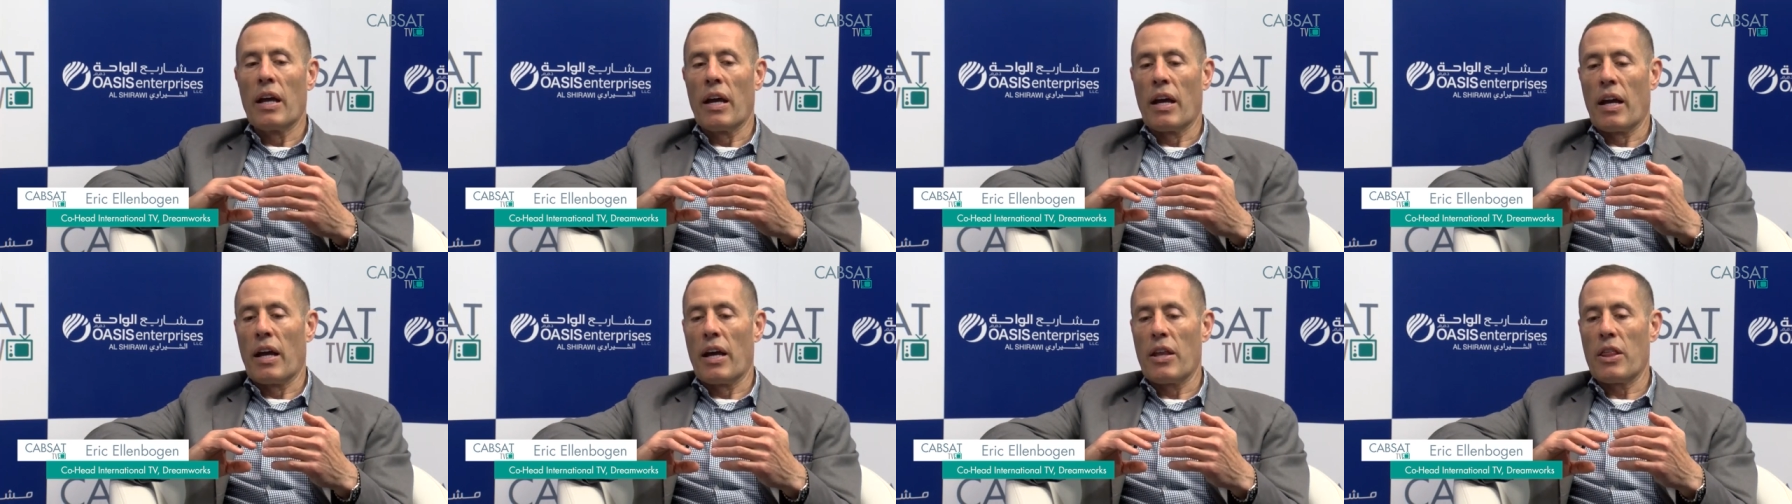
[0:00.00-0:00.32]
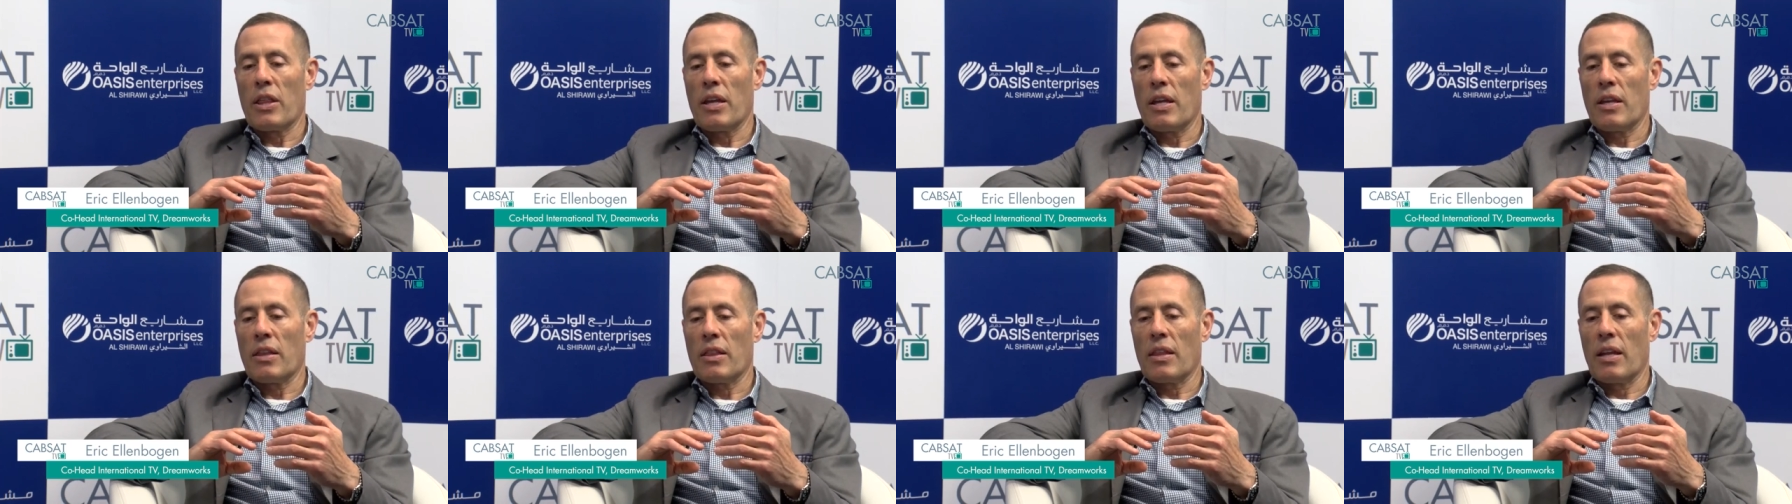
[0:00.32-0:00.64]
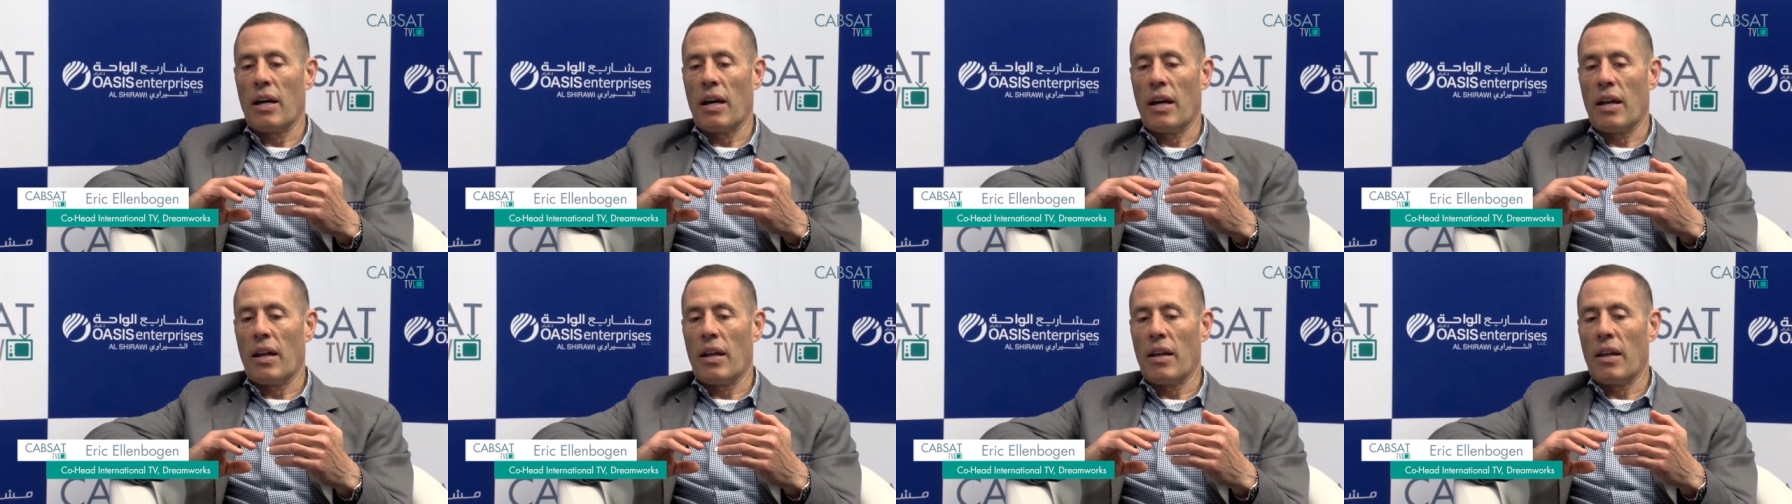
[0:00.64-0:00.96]
And I think
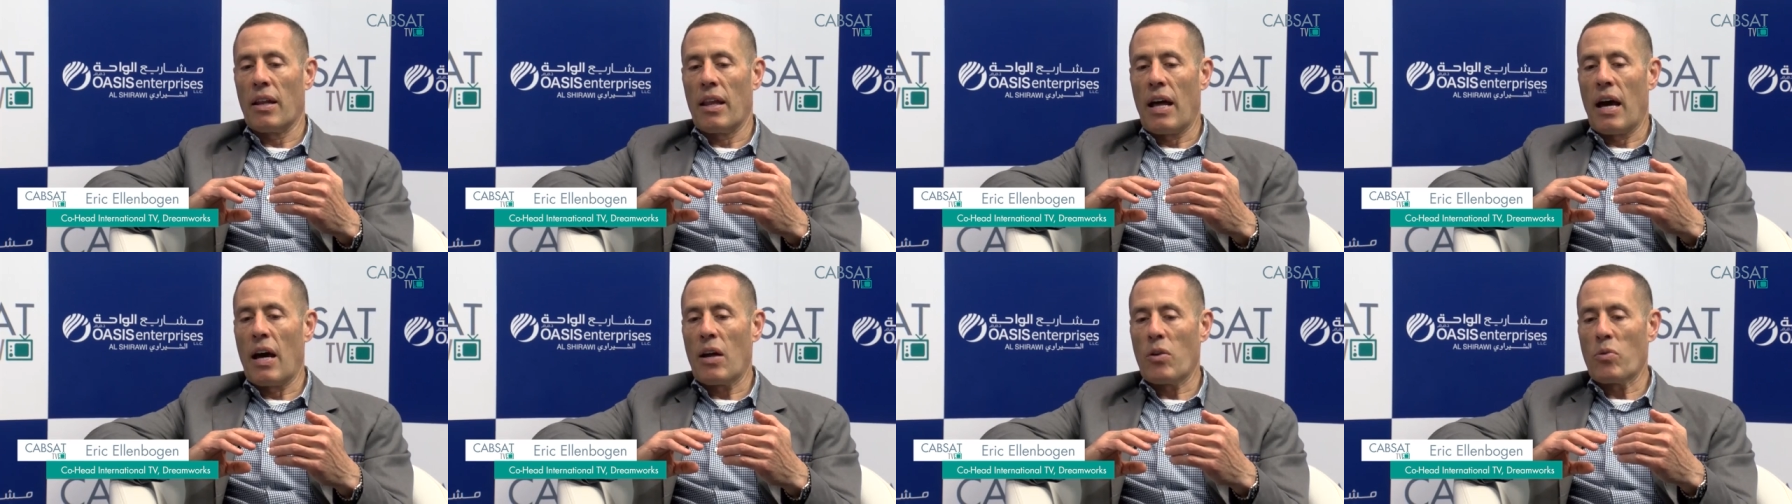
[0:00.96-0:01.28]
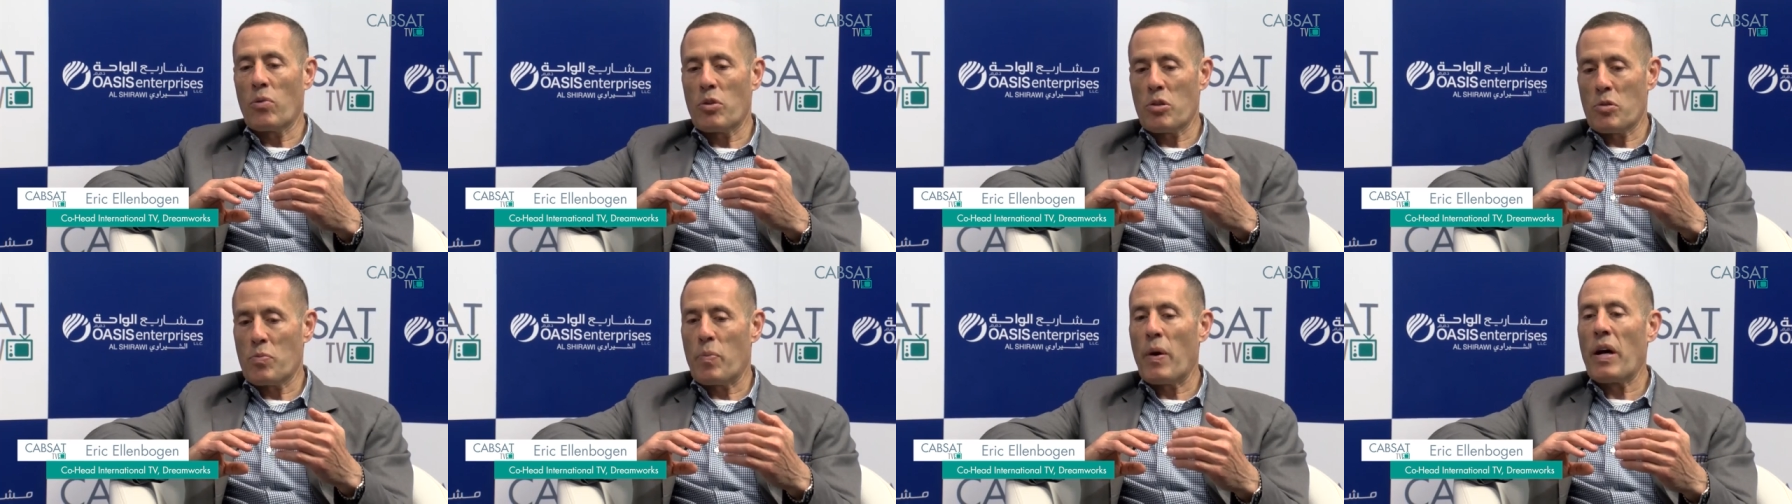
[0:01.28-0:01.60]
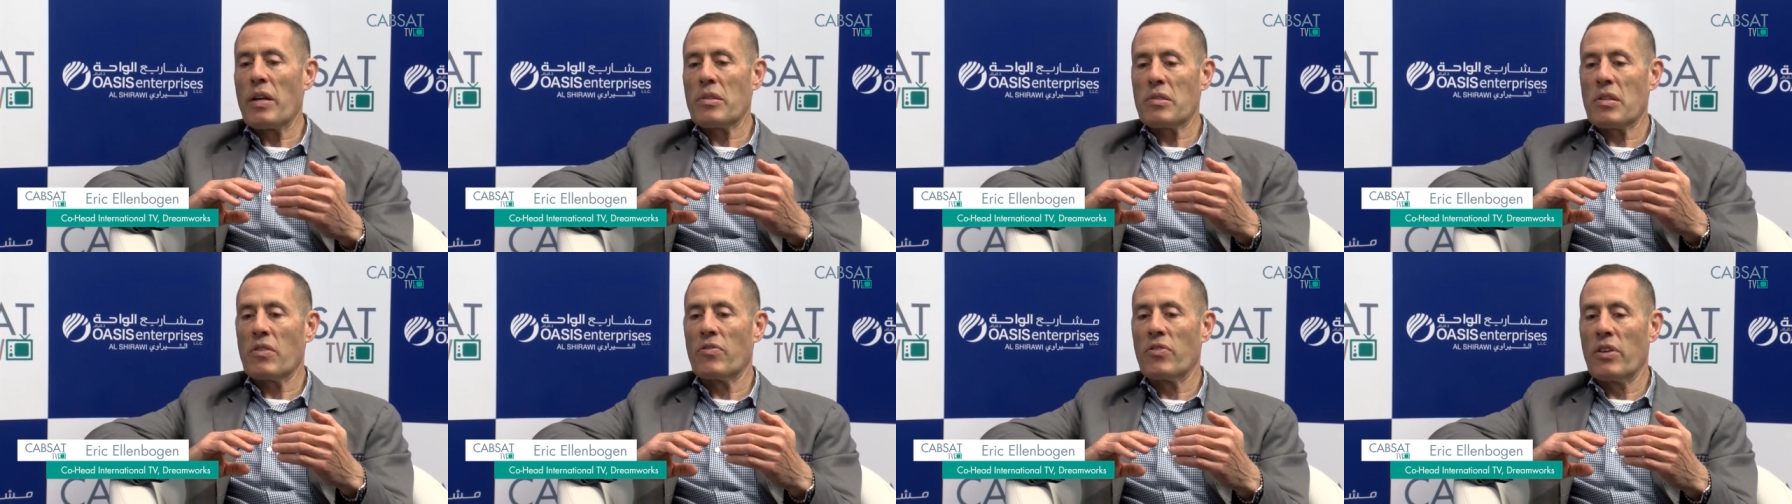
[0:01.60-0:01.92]
that that
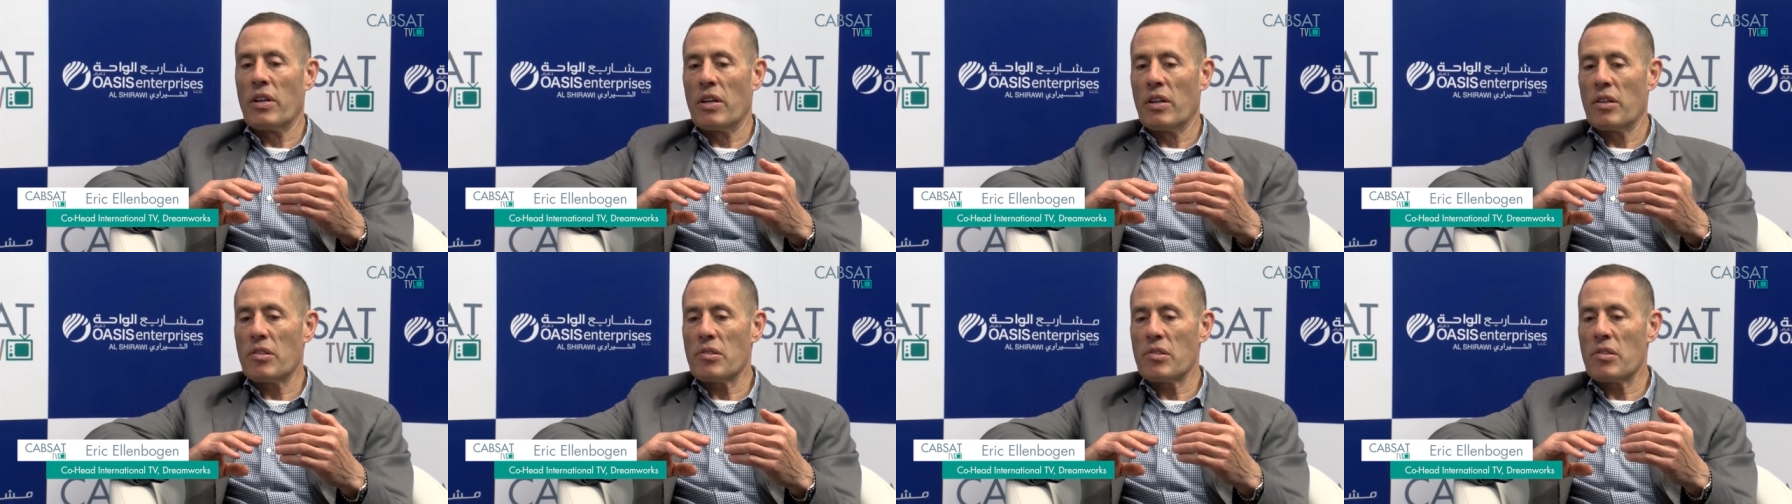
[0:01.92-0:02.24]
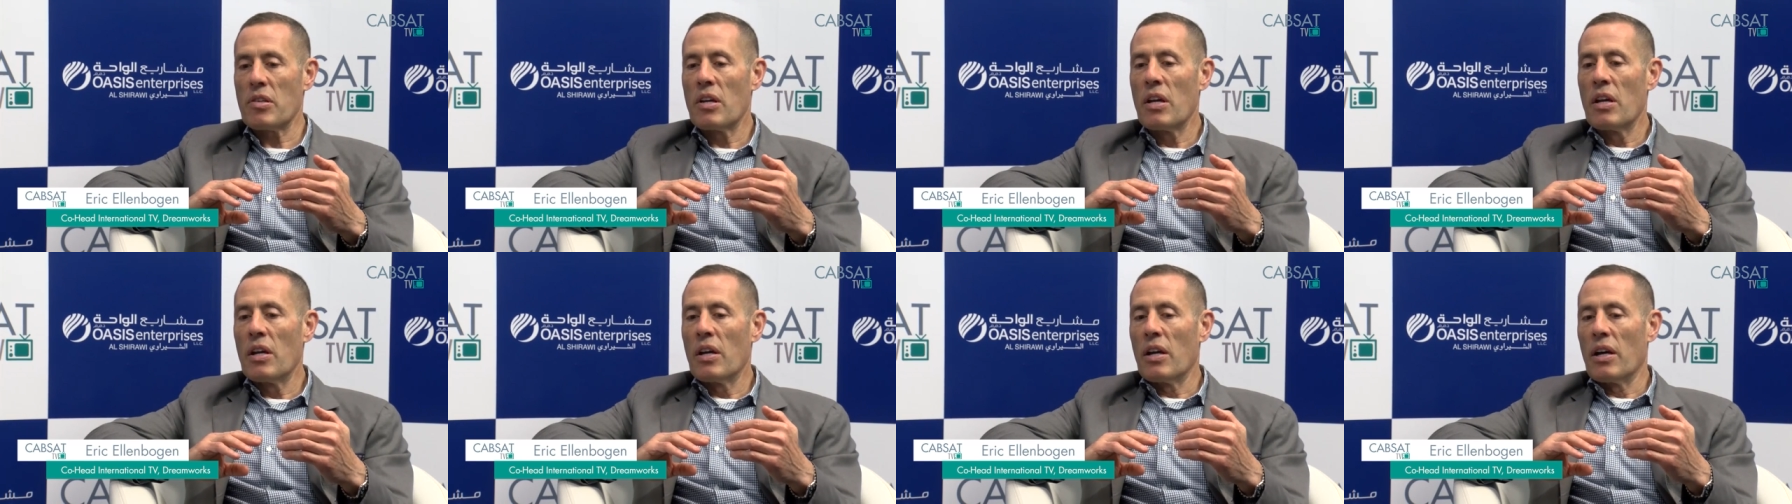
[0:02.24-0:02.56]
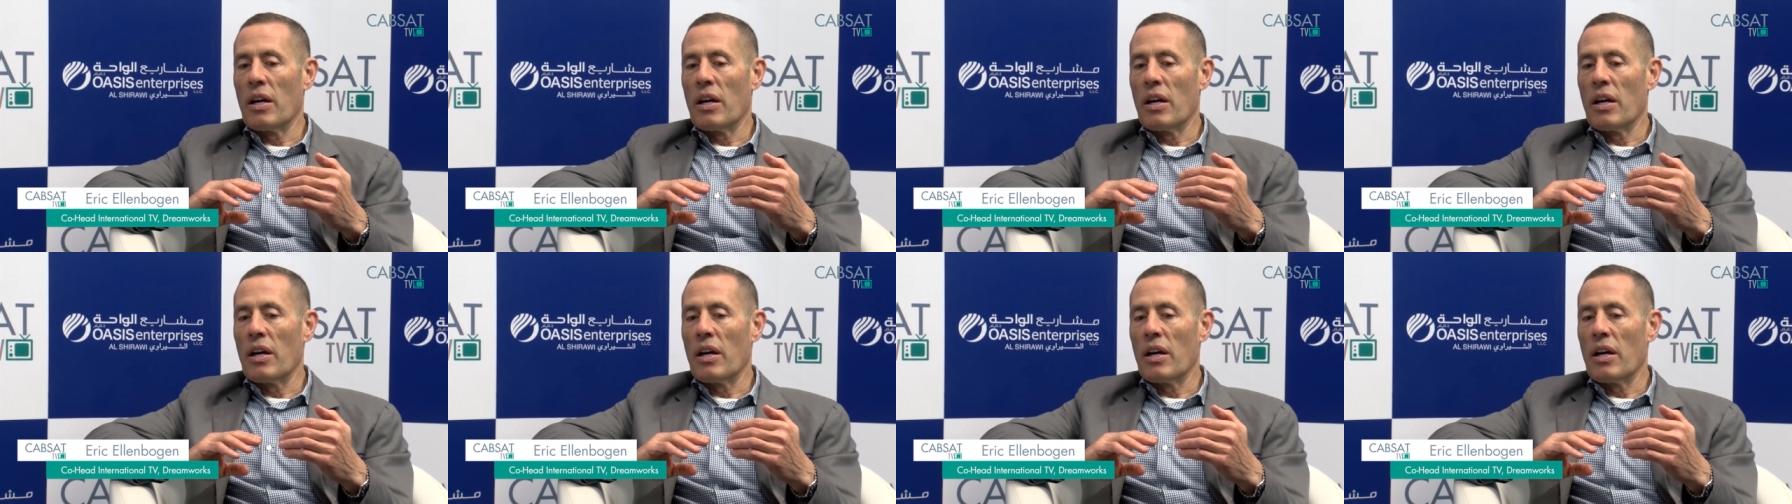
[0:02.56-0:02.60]
responsiveness,